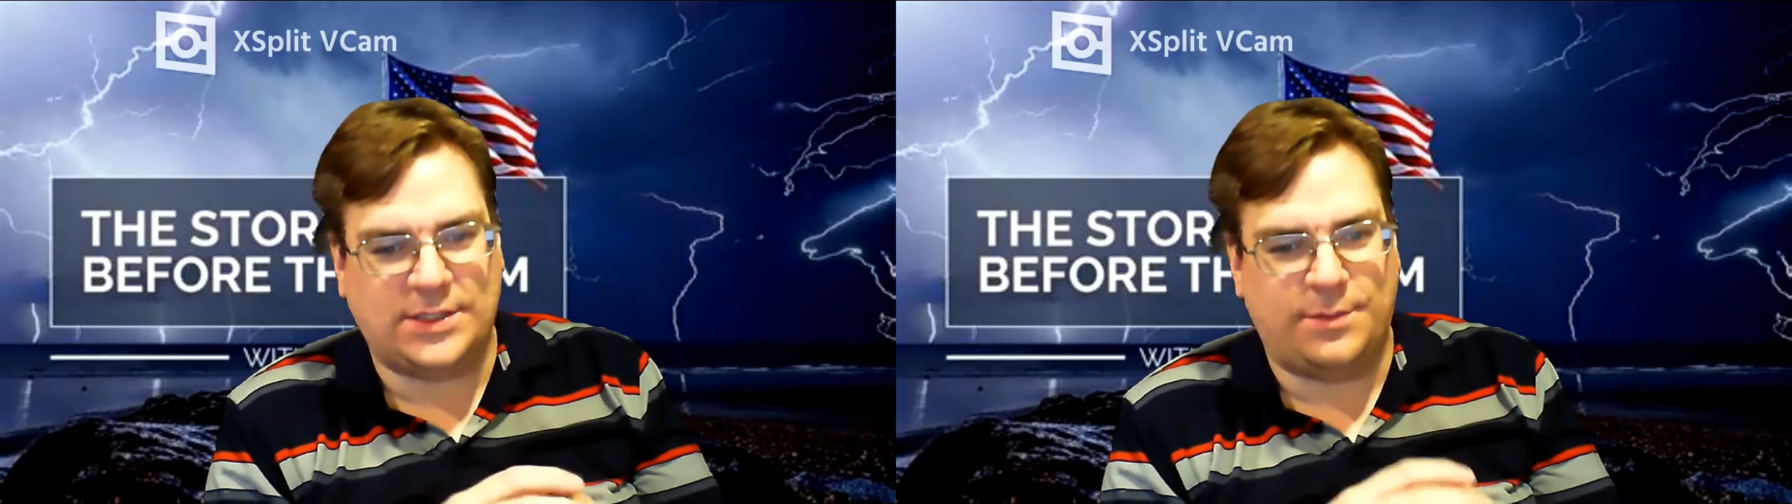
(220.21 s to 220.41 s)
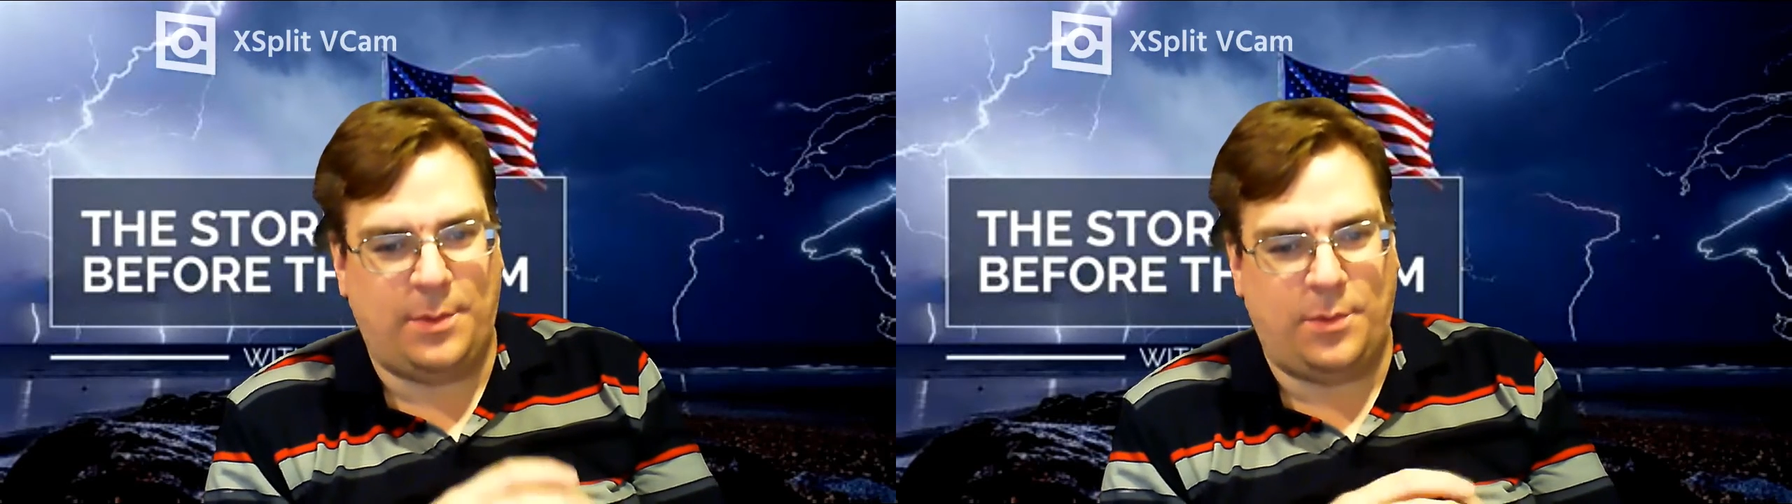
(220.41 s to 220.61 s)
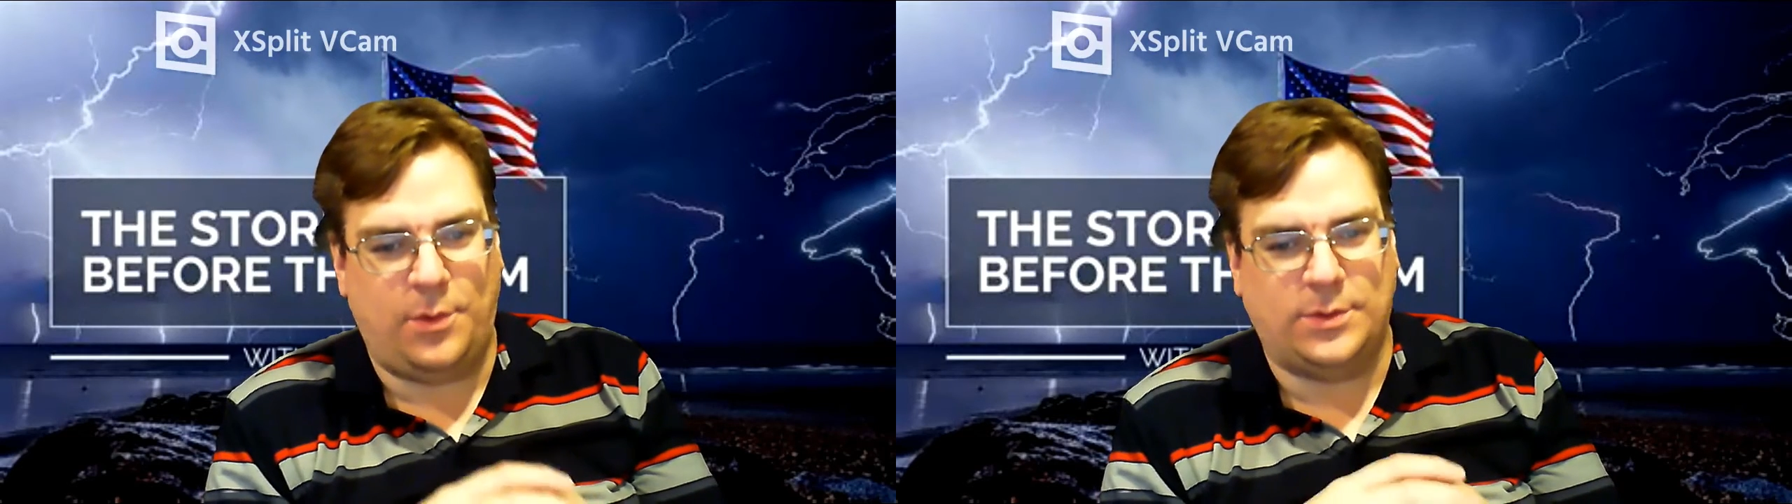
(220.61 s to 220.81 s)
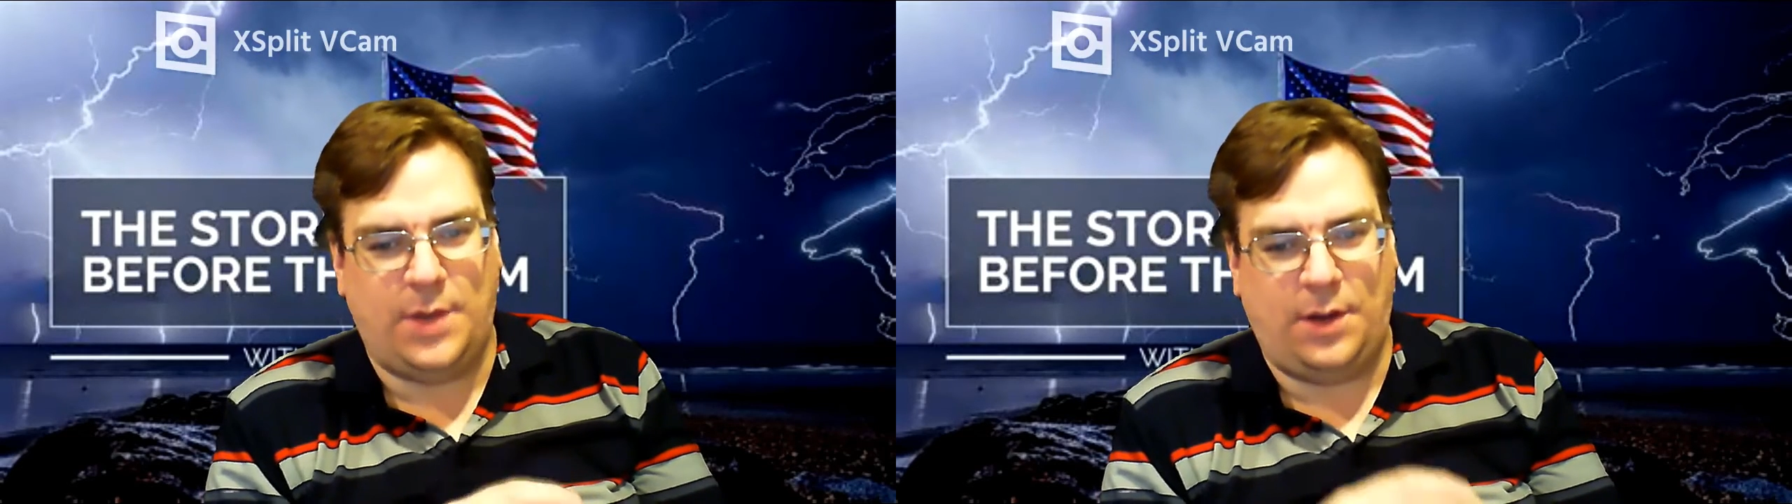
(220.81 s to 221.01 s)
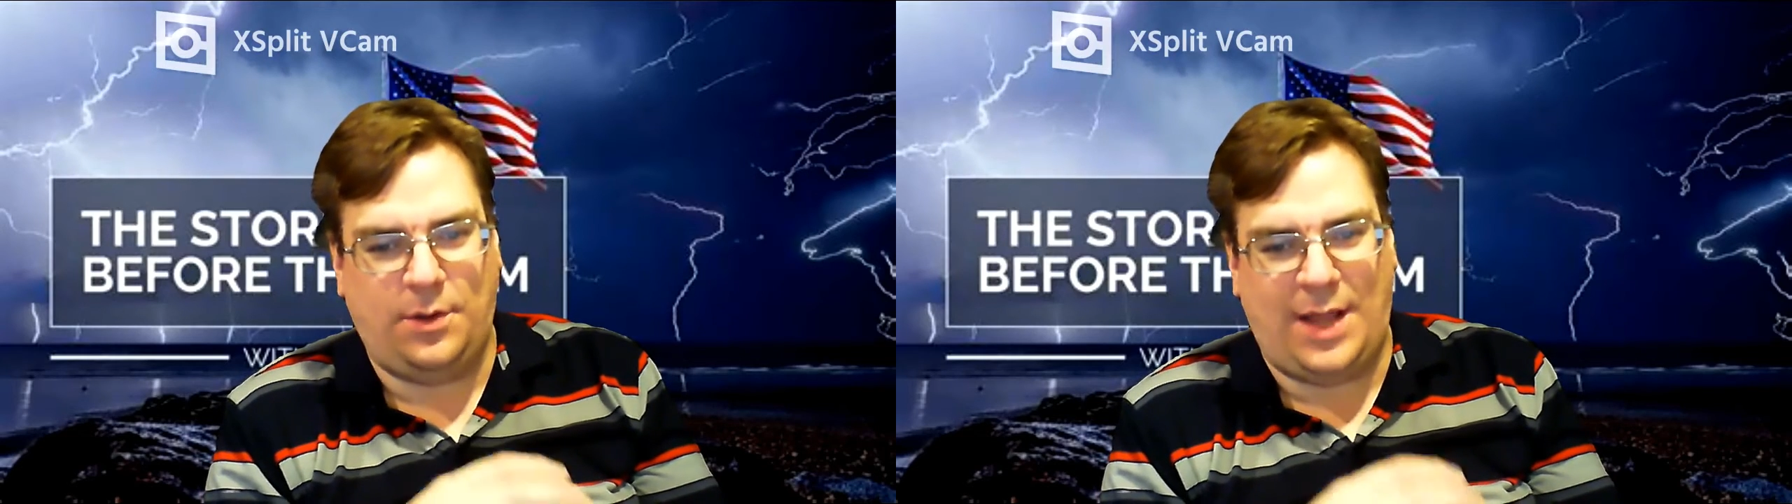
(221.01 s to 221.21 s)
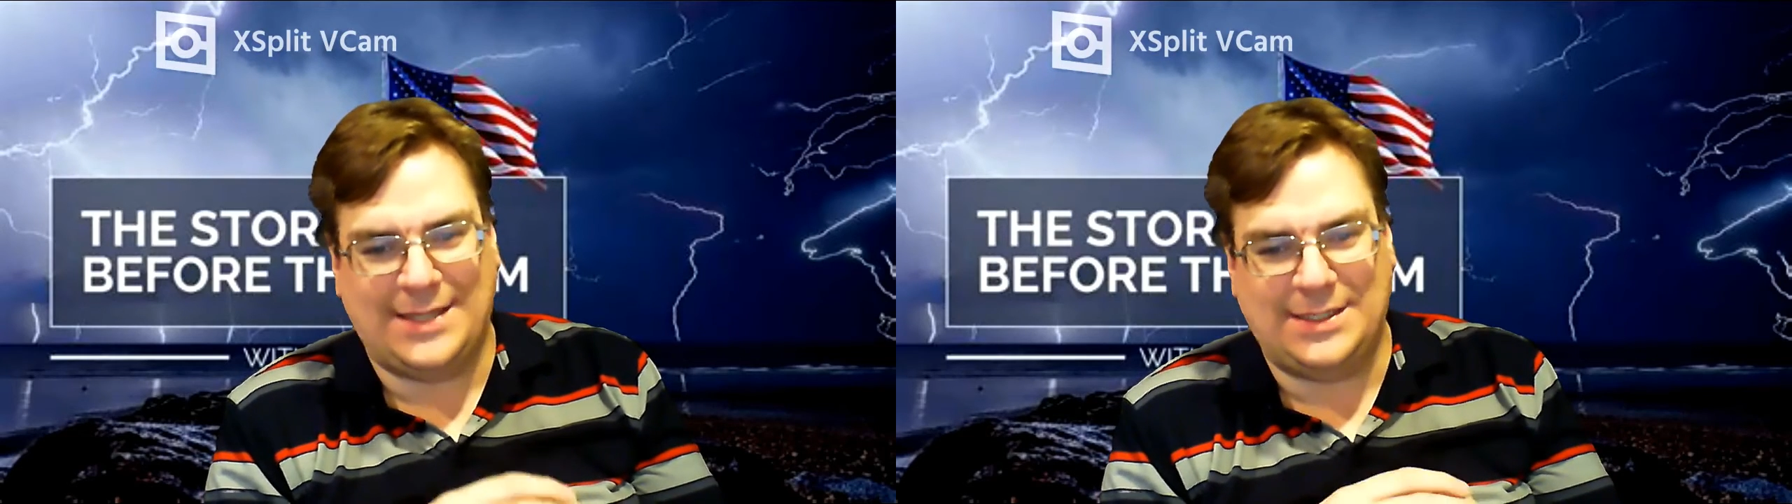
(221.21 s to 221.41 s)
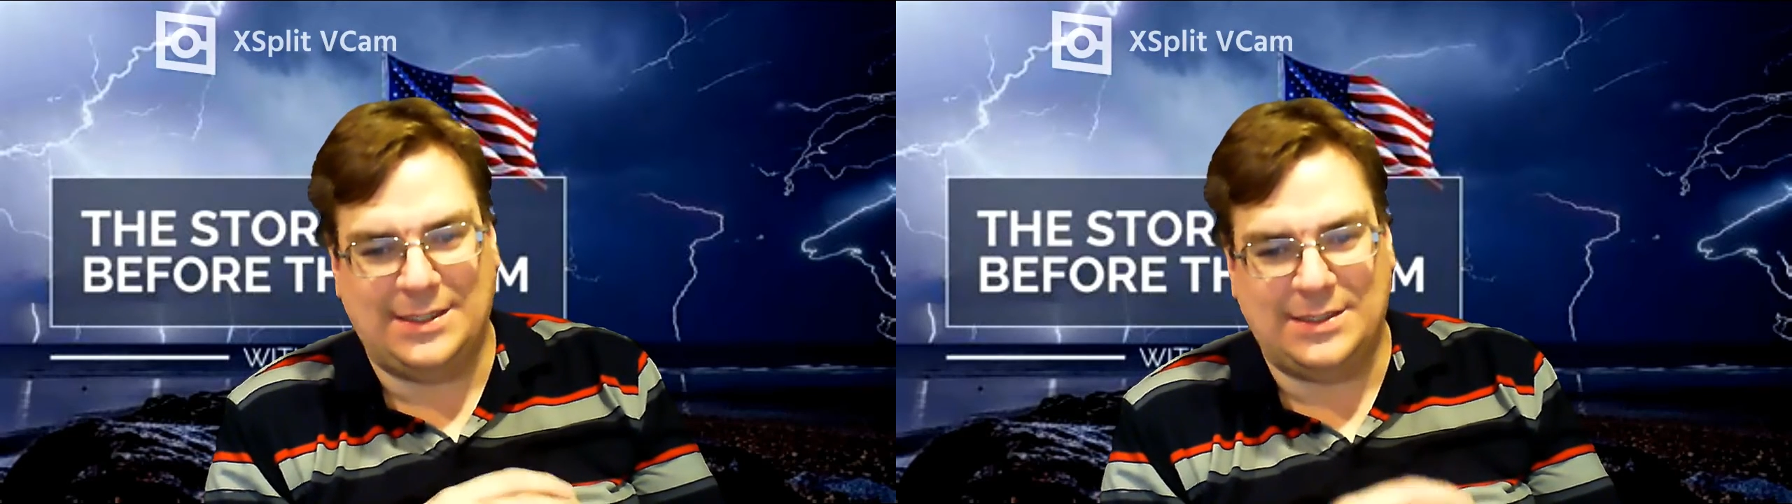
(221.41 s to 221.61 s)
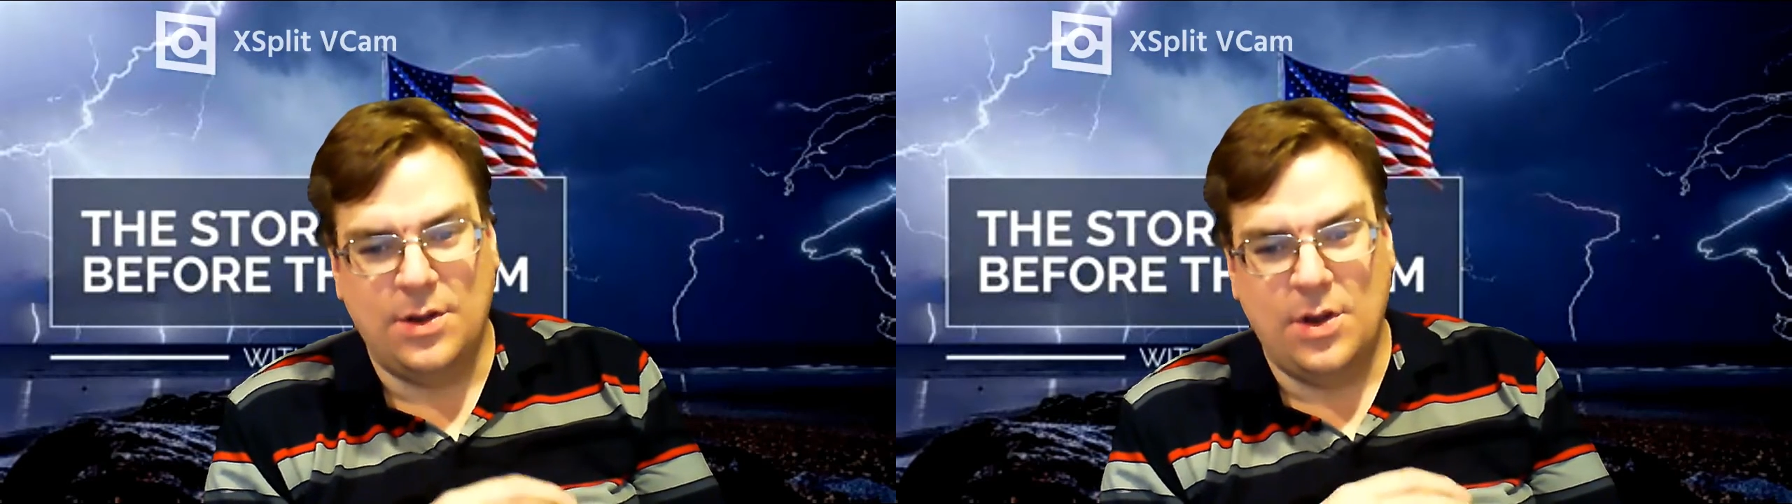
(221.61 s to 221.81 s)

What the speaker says: of baby boomers, and middle classes.